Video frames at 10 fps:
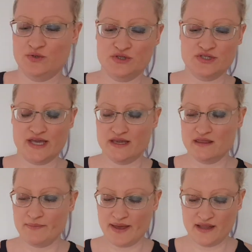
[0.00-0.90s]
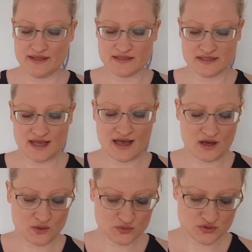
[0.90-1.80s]
Will you take the palettes
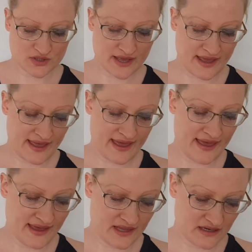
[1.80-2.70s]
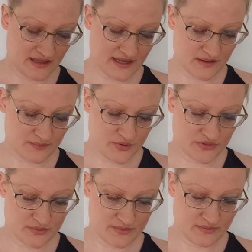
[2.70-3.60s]
out and like
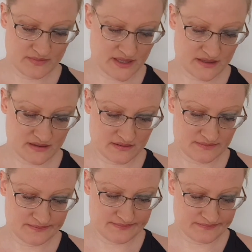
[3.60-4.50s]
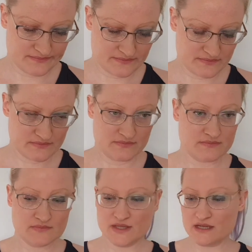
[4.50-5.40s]
put them in a
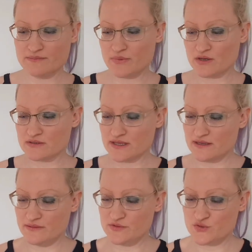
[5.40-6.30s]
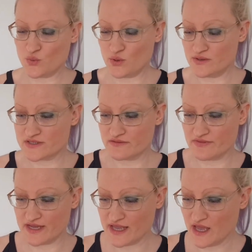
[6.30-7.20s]
like drawer or
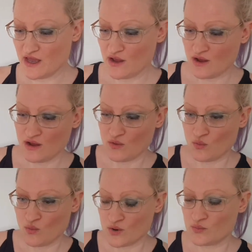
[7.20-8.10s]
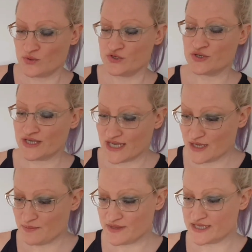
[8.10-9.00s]
something? Or would you
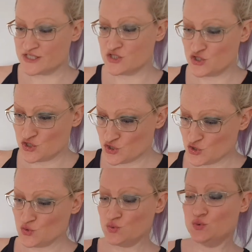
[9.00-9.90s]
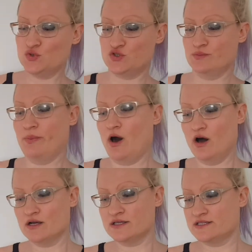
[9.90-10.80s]
keep this huge
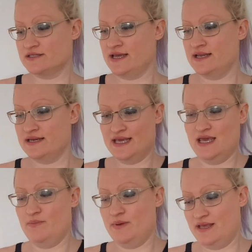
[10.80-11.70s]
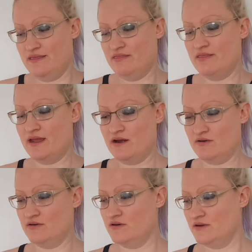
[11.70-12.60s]
box and keep it in
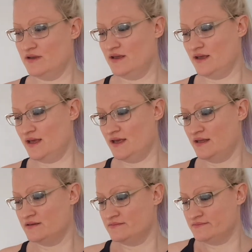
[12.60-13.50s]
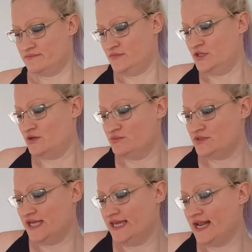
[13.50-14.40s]
there and, you
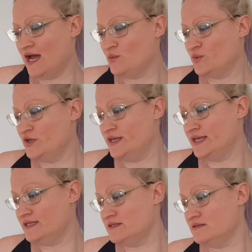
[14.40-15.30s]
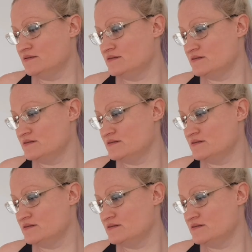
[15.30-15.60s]
know, take it out when you need it?